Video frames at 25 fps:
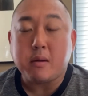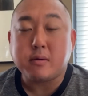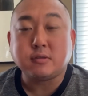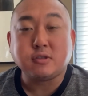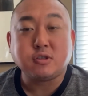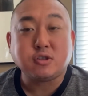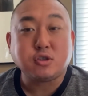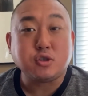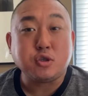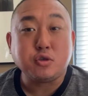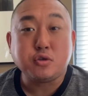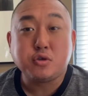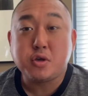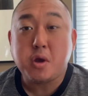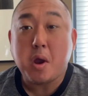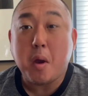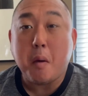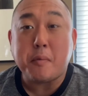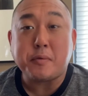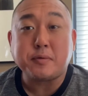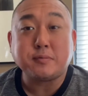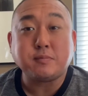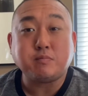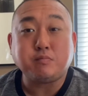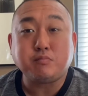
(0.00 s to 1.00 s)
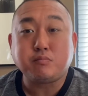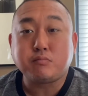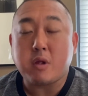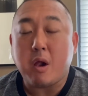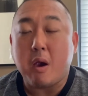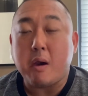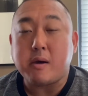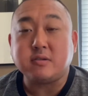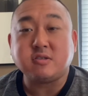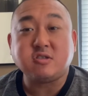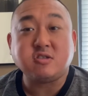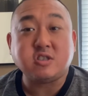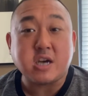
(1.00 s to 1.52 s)
Sushi
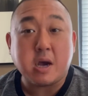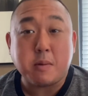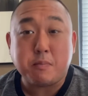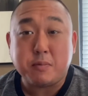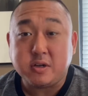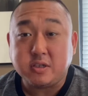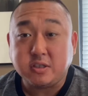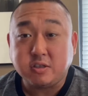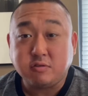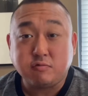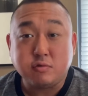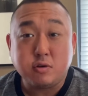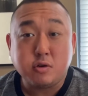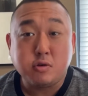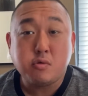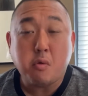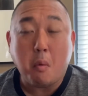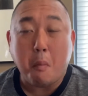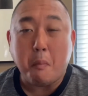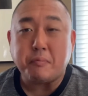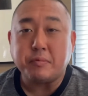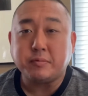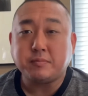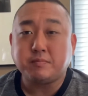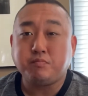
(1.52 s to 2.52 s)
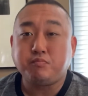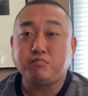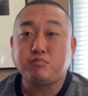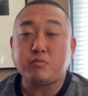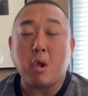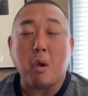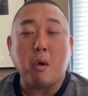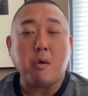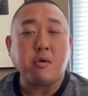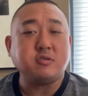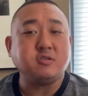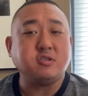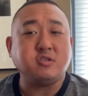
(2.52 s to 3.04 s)
or Japanese food
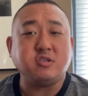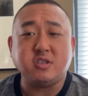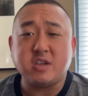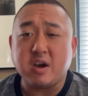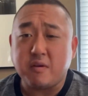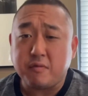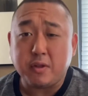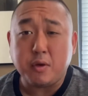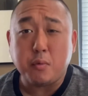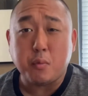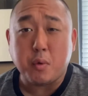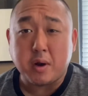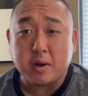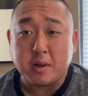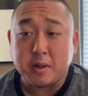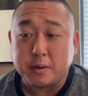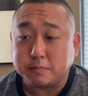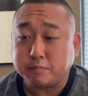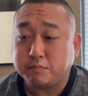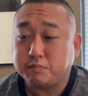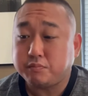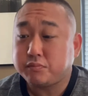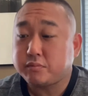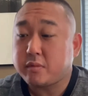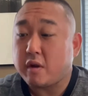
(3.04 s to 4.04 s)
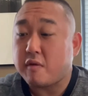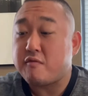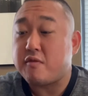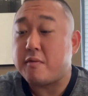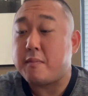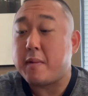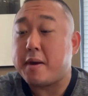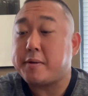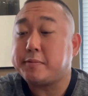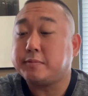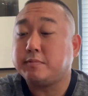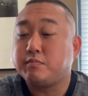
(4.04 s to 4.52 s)
is definitely one of them for me.